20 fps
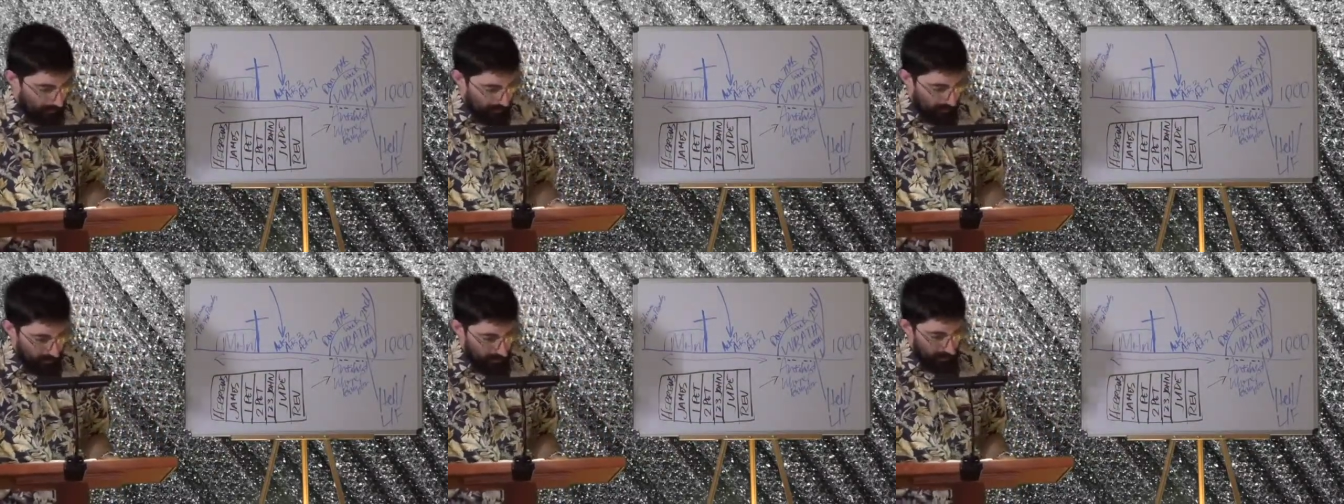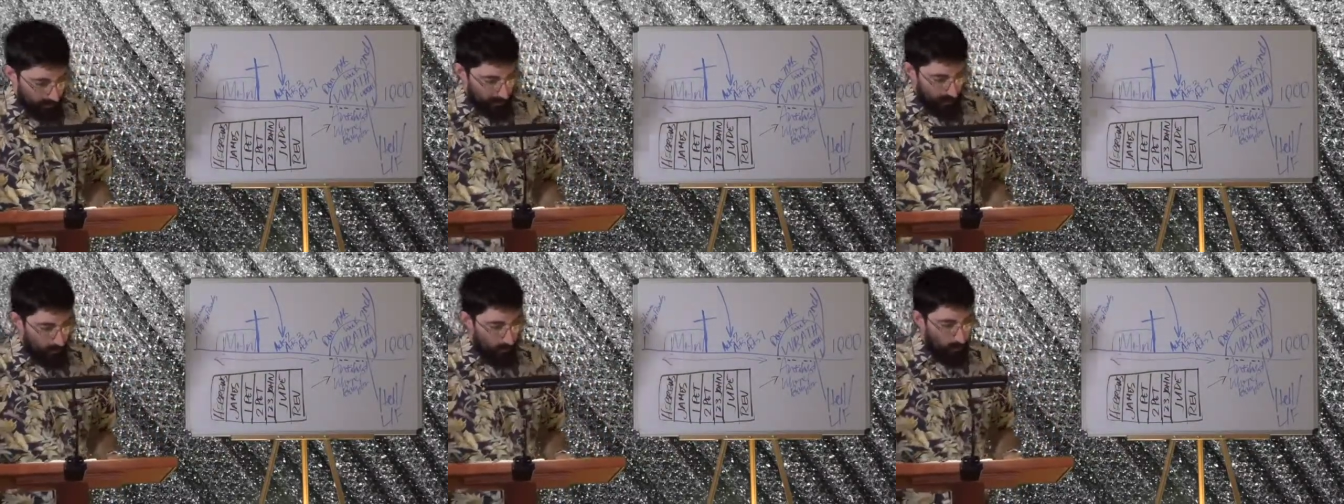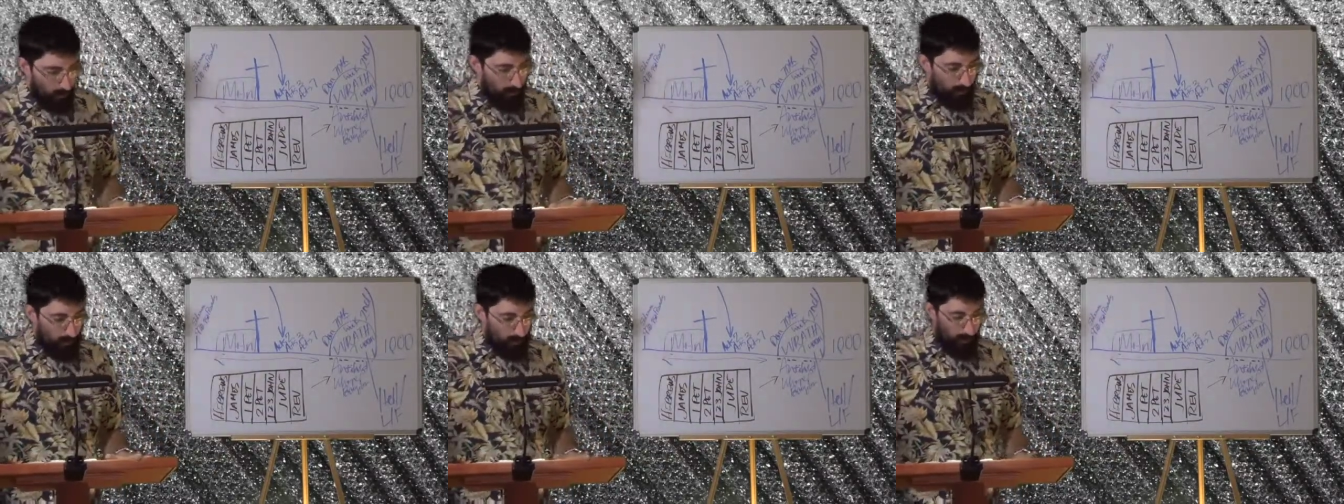but you know
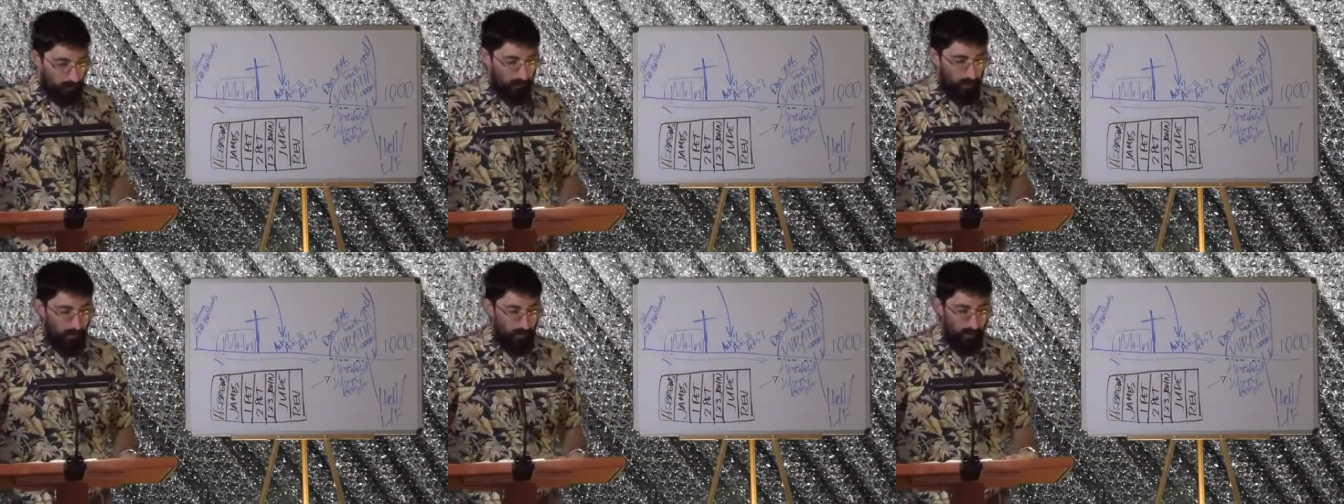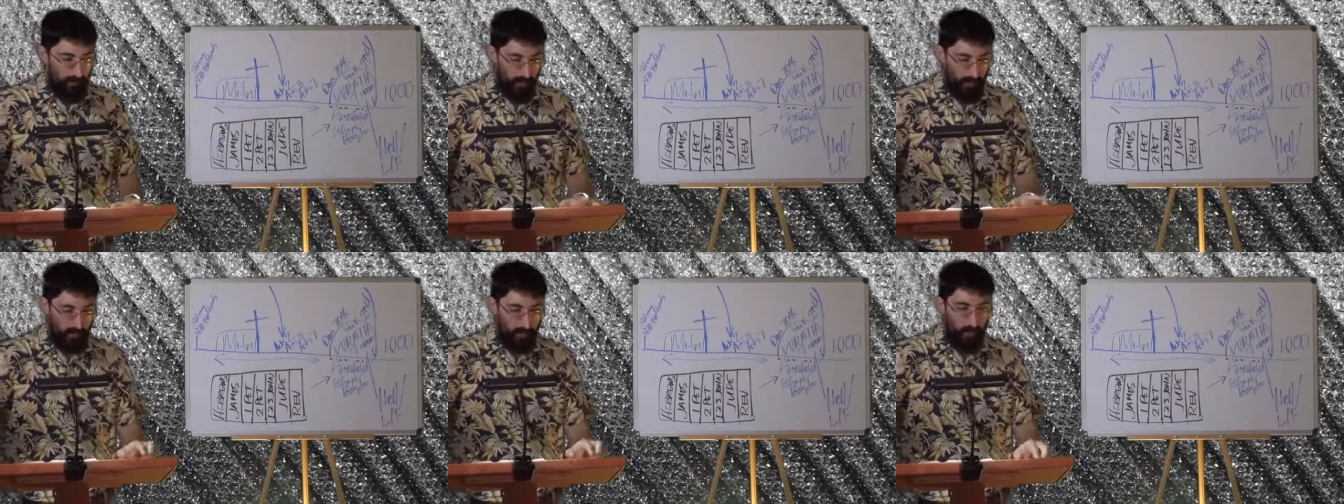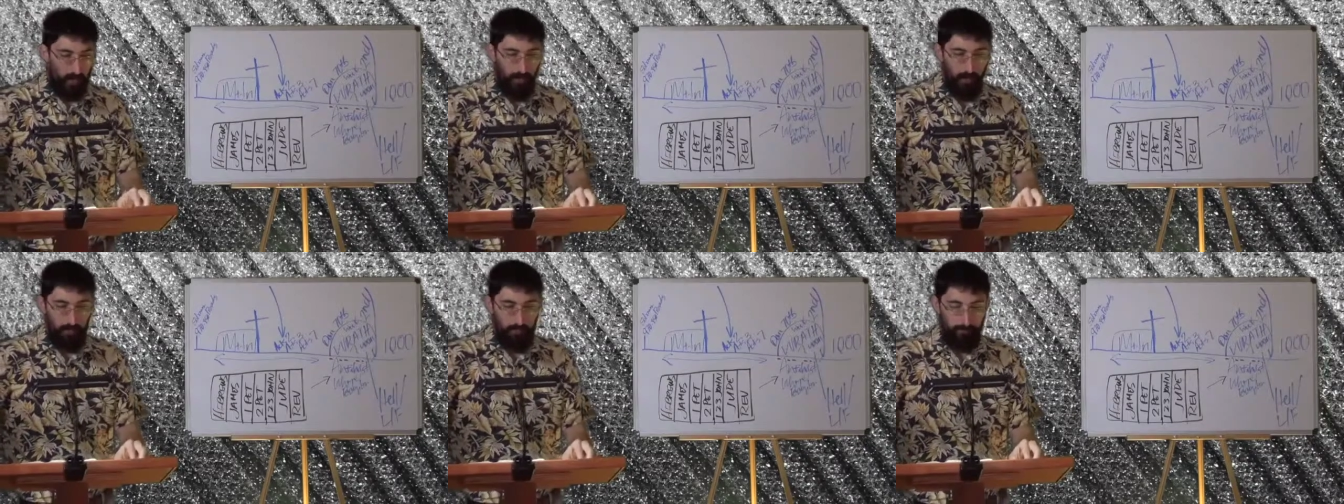what? Their
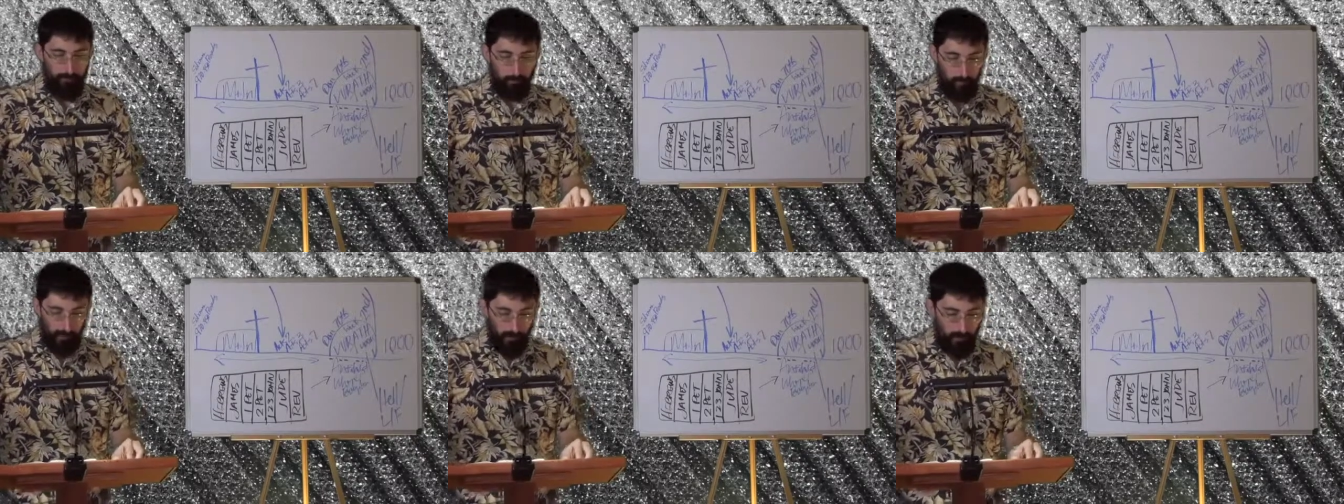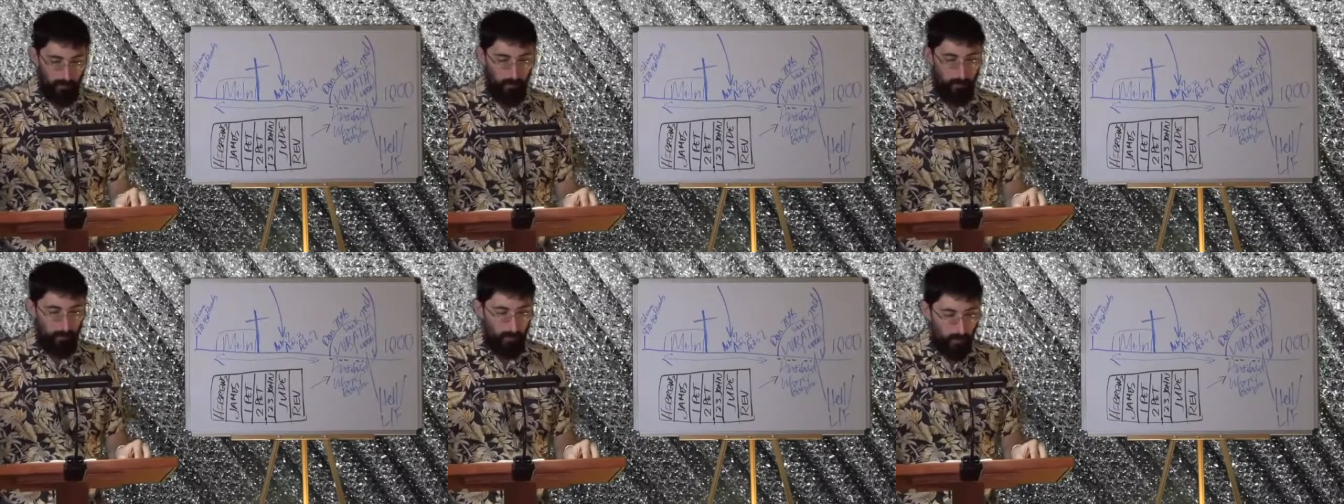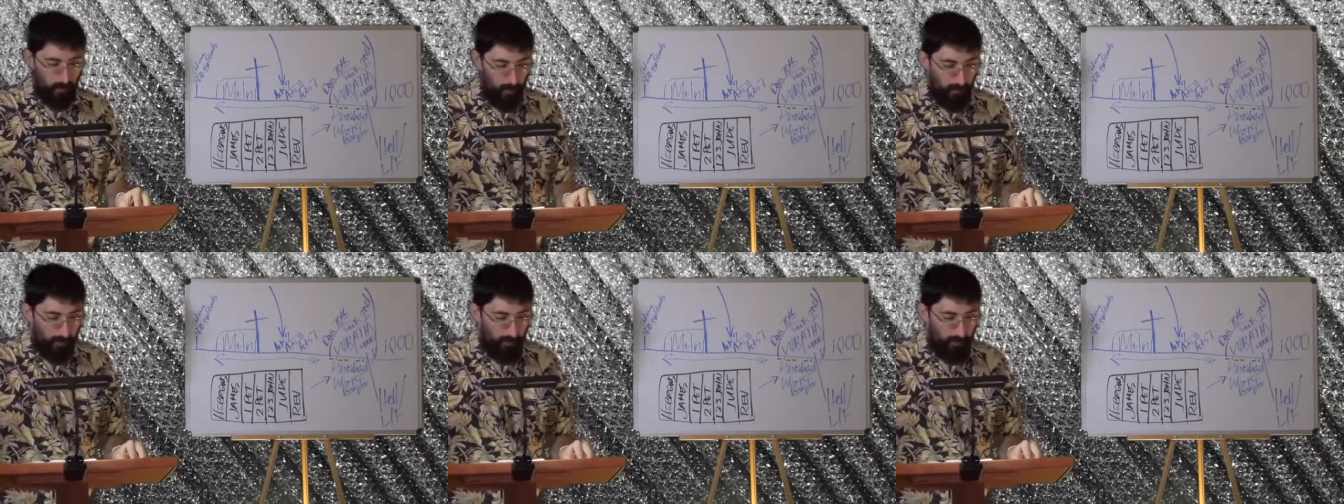life will,